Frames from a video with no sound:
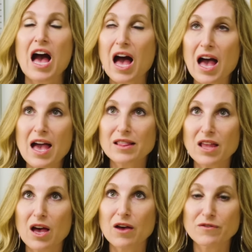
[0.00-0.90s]
I
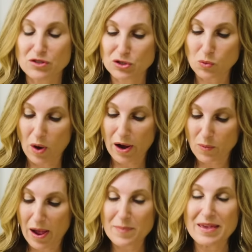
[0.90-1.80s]
love to do wire
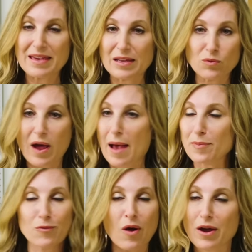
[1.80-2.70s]
wrapping and
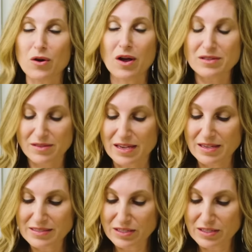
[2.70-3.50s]
wrap wire onto things,